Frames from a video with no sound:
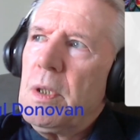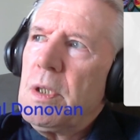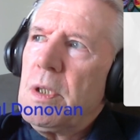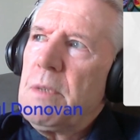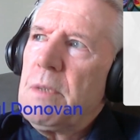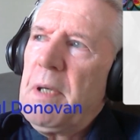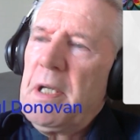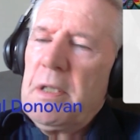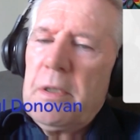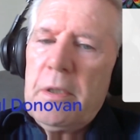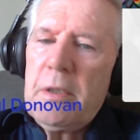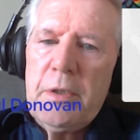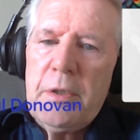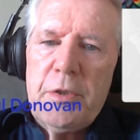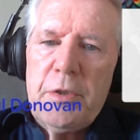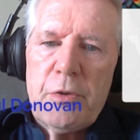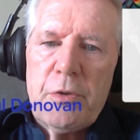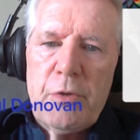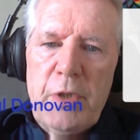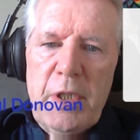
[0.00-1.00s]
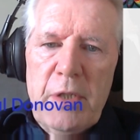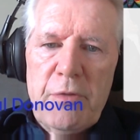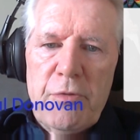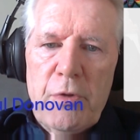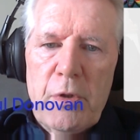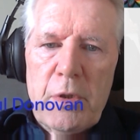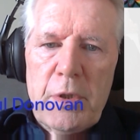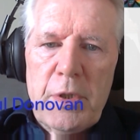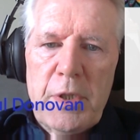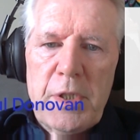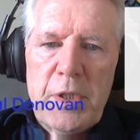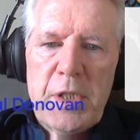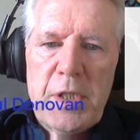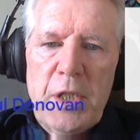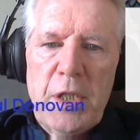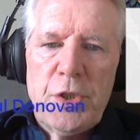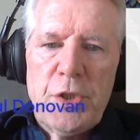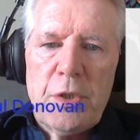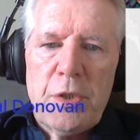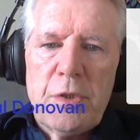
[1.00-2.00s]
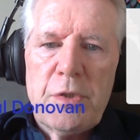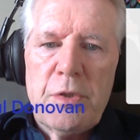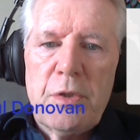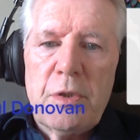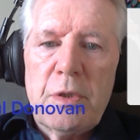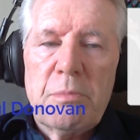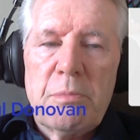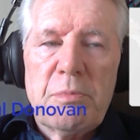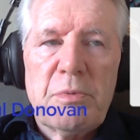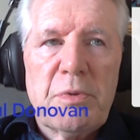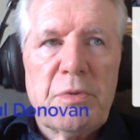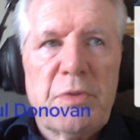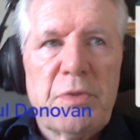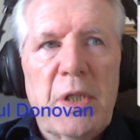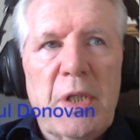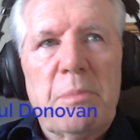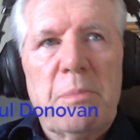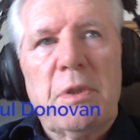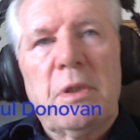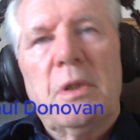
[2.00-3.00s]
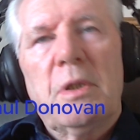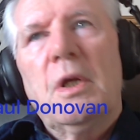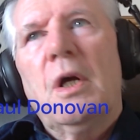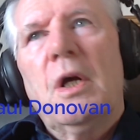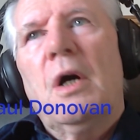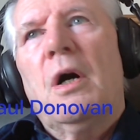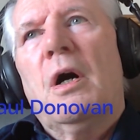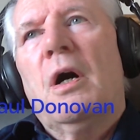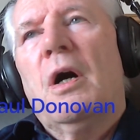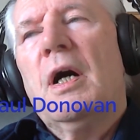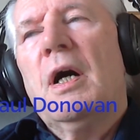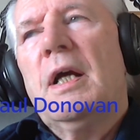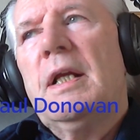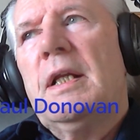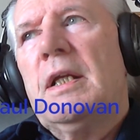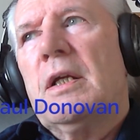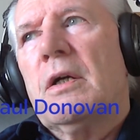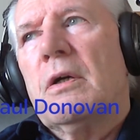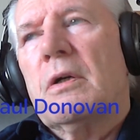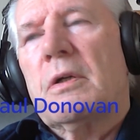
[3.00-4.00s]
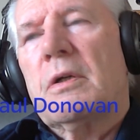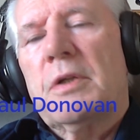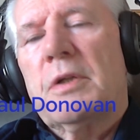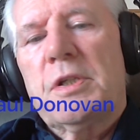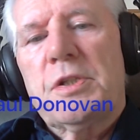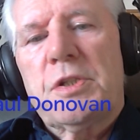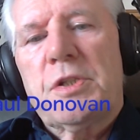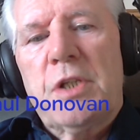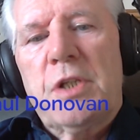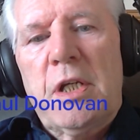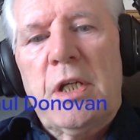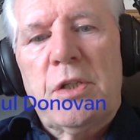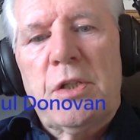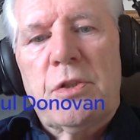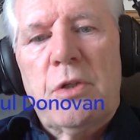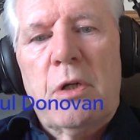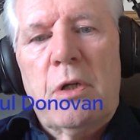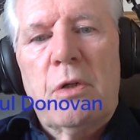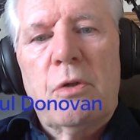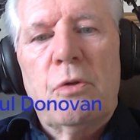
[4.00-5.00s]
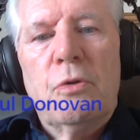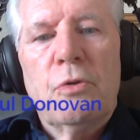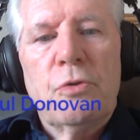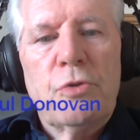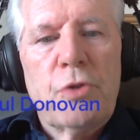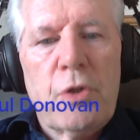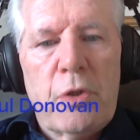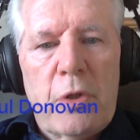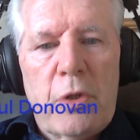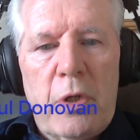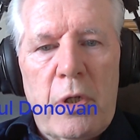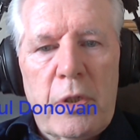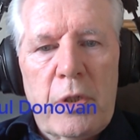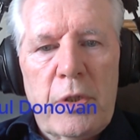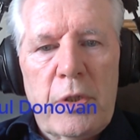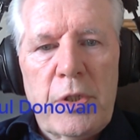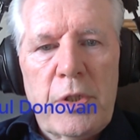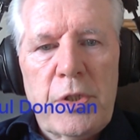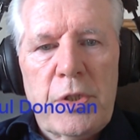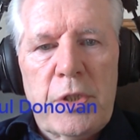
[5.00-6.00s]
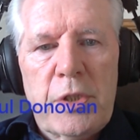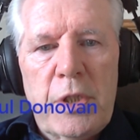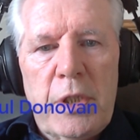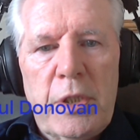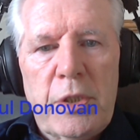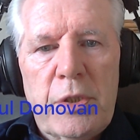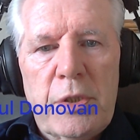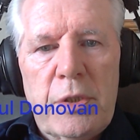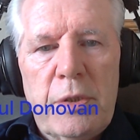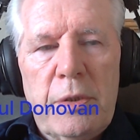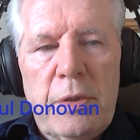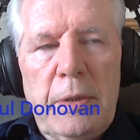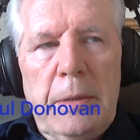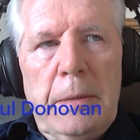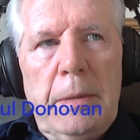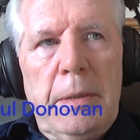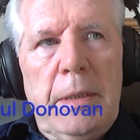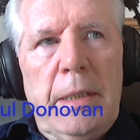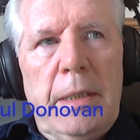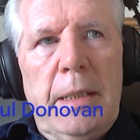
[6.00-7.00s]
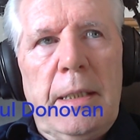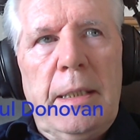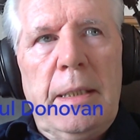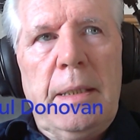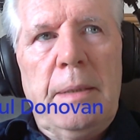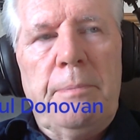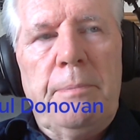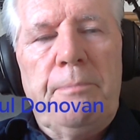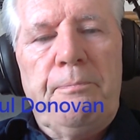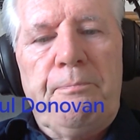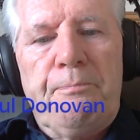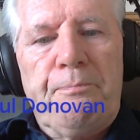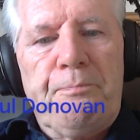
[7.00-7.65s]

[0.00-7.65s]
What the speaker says: depend on the degree of organization. So, for example, highly organized change or under-organized change. And